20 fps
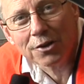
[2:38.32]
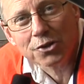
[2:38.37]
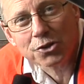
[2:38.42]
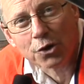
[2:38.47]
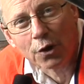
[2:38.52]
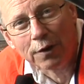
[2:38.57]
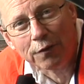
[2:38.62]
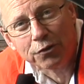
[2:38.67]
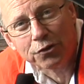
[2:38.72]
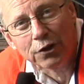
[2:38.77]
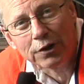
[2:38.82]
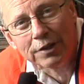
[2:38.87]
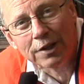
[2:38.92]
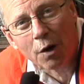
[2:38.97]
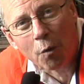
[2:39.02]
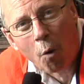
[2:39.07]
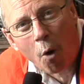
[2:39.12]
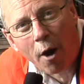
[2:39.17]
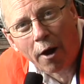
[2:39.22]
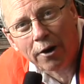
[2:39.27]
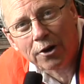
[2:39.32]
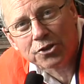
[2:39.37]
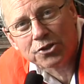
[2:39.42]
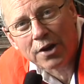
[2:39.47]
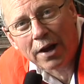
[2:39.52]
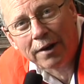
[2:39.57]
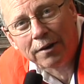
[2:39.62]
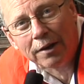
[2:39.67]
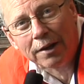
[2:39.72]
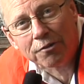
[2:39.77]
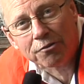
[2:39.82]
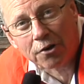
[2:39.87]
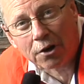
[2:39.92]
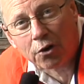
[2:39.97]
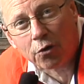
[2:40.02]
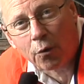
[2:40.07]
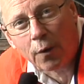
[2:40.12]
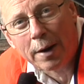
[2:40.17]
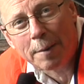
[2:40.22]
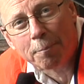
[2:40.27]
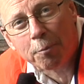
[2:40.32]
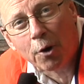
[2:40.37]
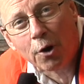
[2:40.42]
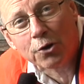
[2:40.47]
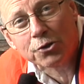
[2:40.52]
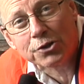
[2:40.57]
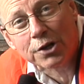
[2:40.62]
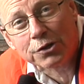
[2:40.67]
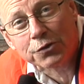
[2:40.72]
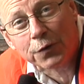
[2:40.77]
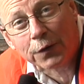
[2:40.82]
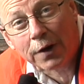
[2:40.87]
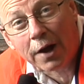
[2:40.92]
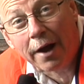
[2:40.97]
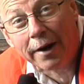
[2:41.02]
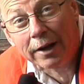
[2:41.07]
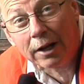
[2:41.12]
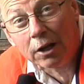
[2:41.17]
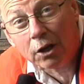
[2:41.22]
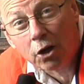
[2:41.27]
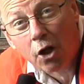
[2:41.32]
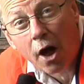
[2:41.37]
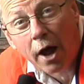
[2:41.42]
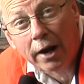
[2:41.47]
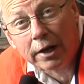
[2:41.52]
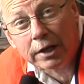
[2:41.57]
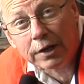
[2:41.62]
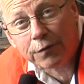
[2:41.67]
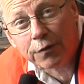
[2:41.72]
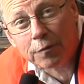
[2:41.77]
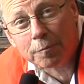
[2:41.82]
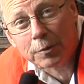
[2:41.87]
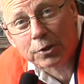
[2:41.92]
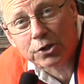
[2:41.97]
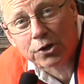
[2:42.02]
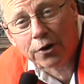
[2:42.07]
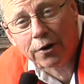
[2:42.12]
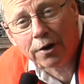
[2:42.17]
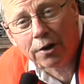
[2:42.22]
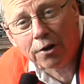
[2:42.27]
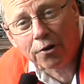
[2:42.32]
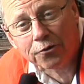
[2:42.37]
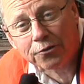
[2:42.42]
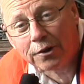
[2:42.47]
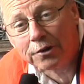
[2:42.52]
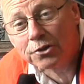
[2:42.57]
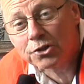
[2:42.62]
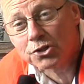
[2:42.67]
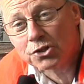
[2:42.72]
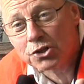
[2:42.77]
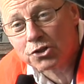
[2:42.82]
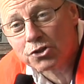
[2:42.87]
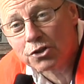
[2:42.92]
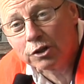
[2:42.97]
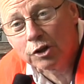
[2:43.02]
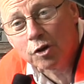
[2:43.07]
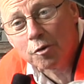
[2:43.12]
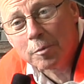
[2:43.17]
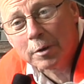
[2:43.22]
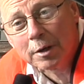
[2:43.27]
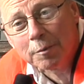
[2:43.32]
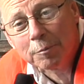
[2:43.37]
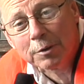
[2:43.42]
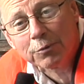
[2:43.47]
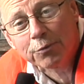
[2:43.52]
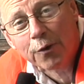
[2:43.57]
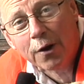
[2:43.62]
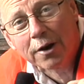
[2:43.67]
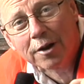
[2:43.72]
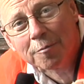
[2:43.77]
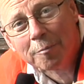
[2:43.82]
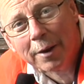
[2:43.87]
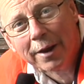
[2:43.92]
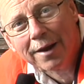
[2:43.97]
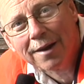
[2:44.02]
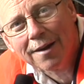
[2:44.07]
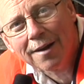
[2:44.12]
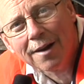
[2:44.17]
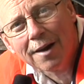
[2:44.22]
So you've seen that water jet is a great process for cutting a lot of different materials, such as this aluminum in front of me.